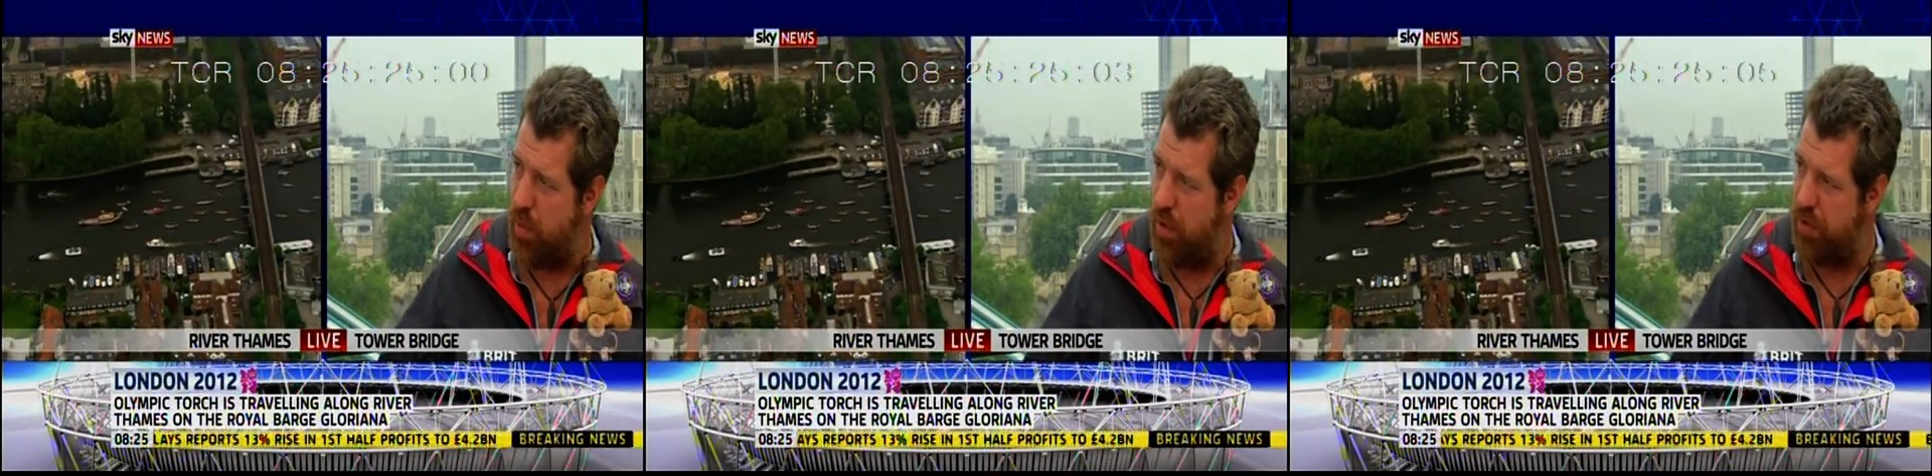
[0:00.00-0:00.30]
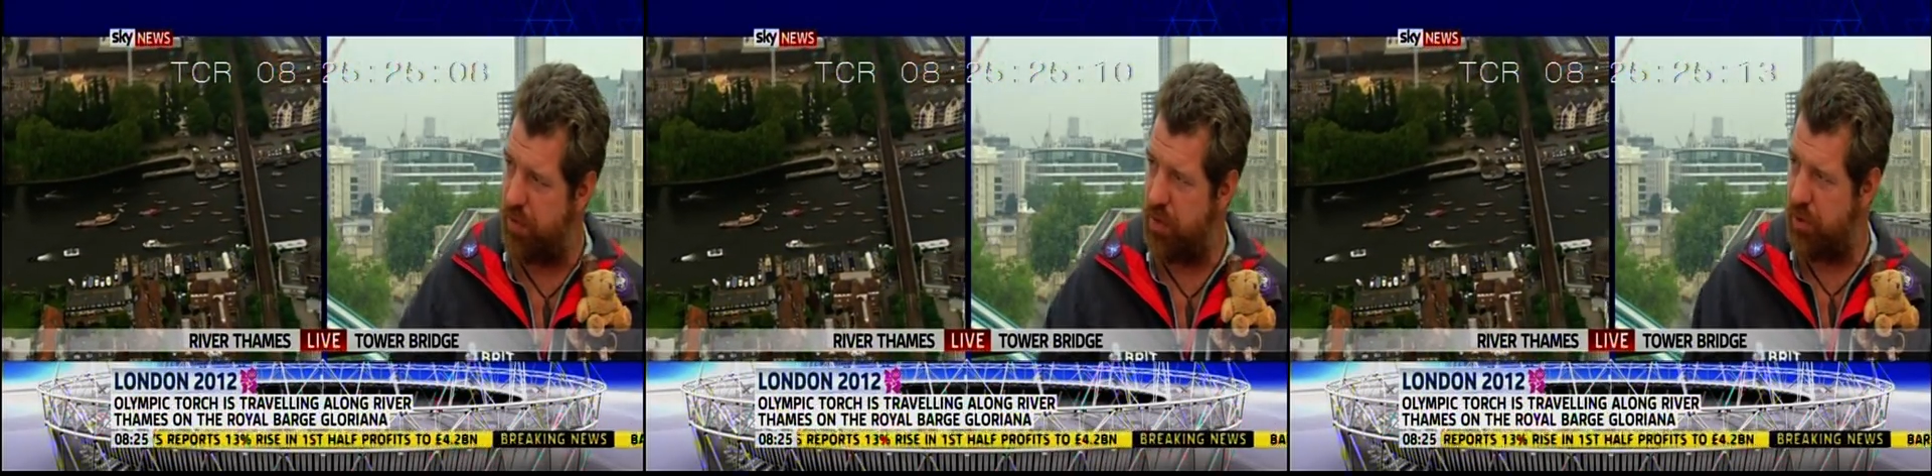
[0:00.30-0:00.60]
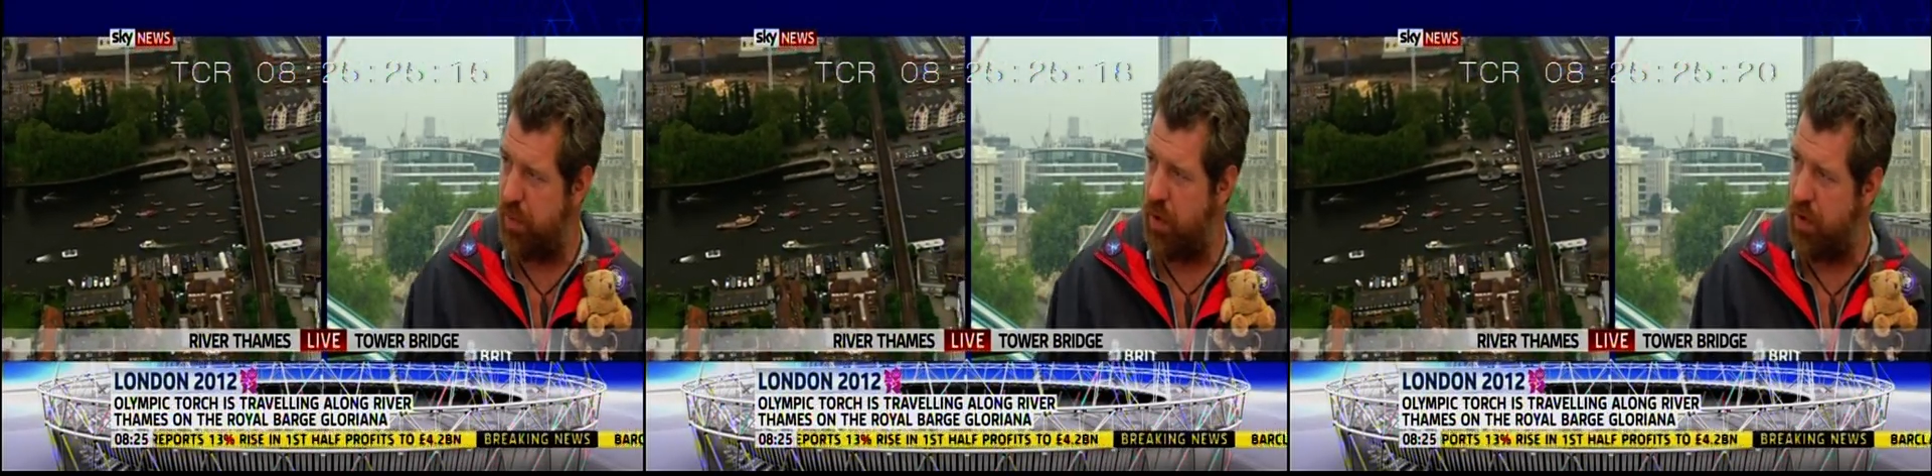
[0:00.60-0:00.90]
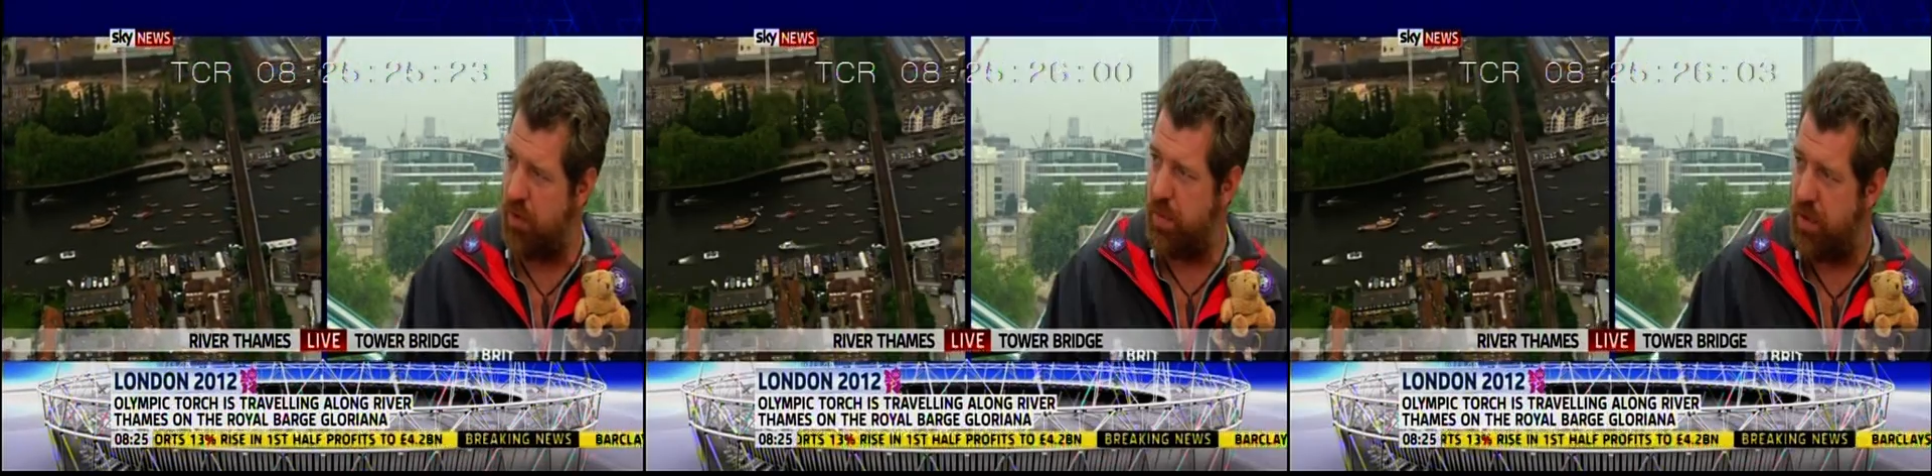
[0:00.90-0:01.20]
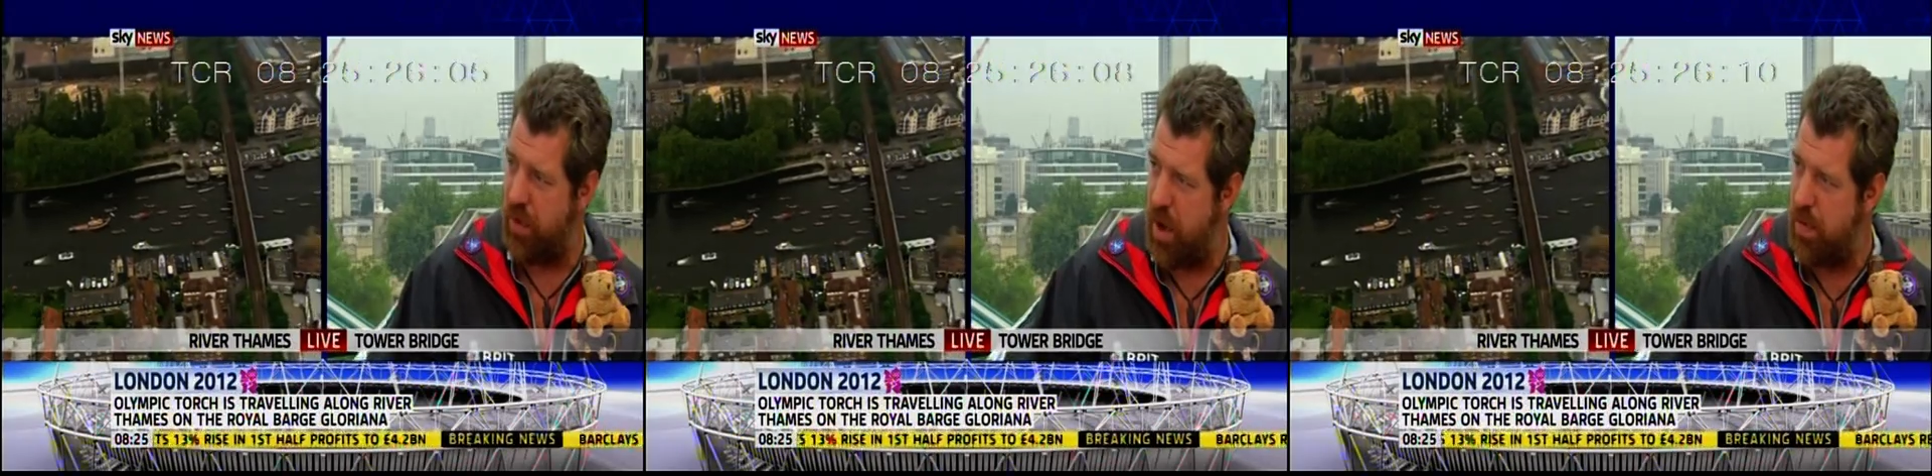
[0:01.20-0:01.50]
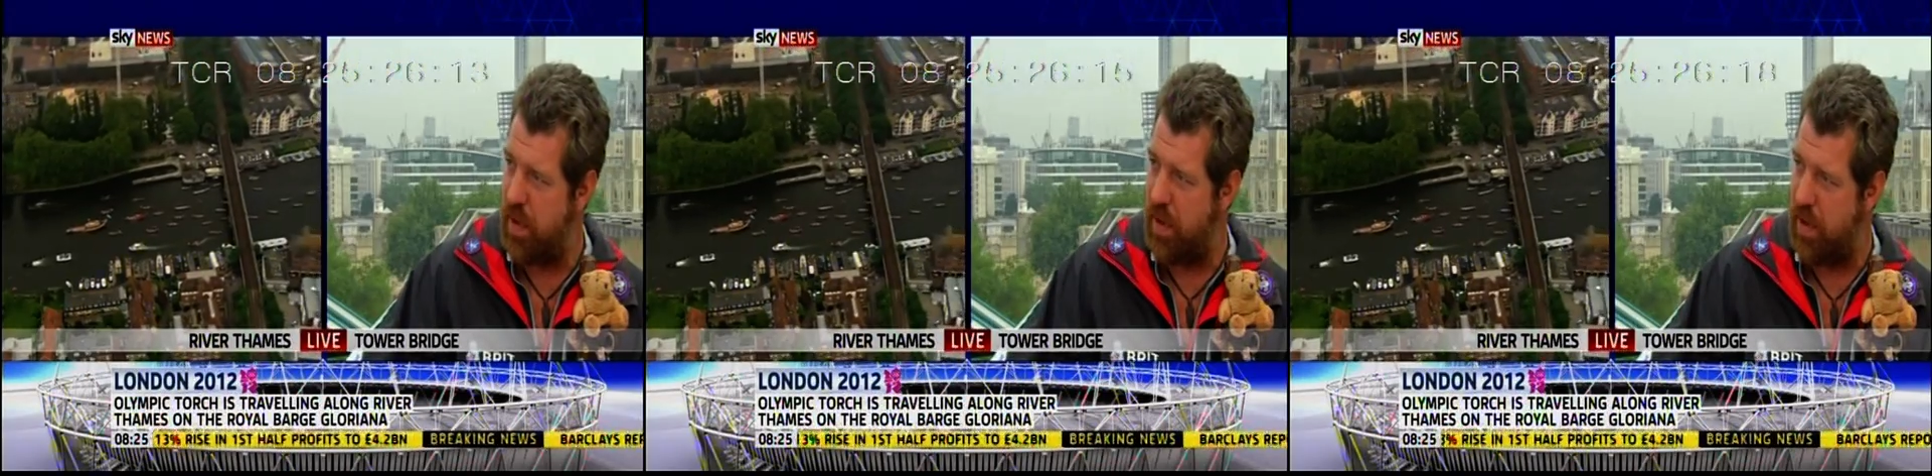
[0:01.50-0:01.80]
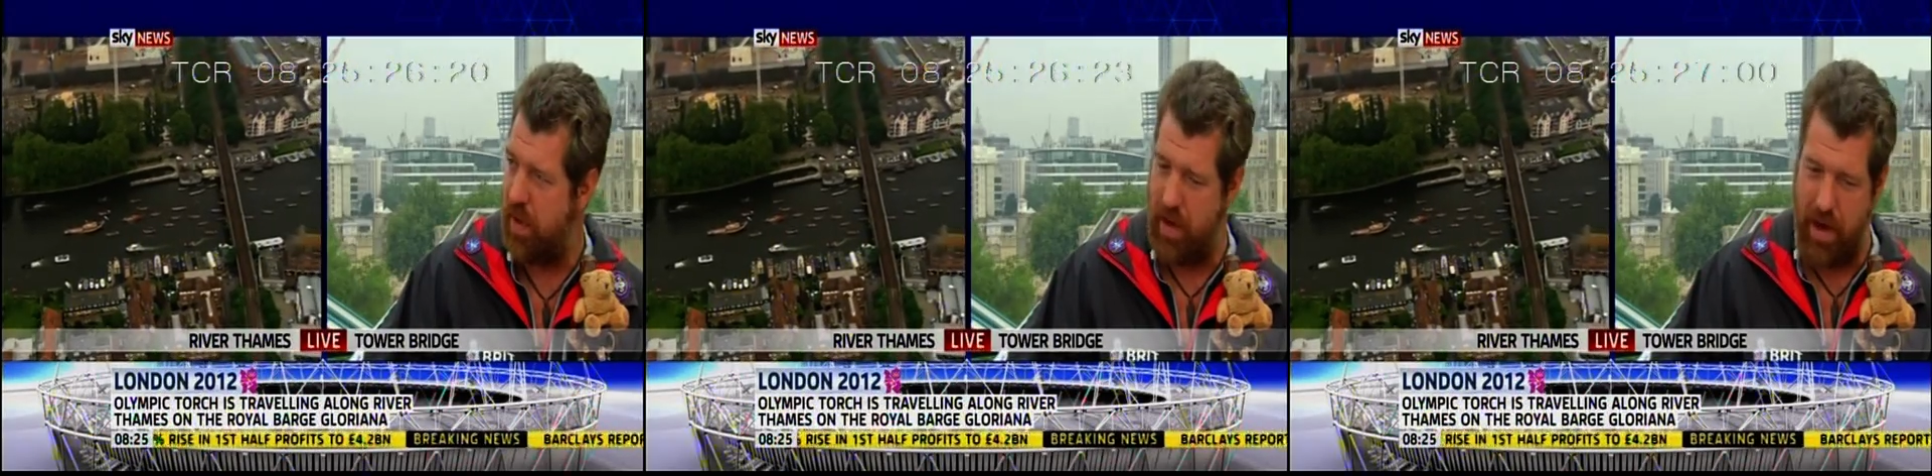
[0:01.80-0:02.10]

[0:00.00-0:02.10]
Wharf just before Christmas, I'm hoping that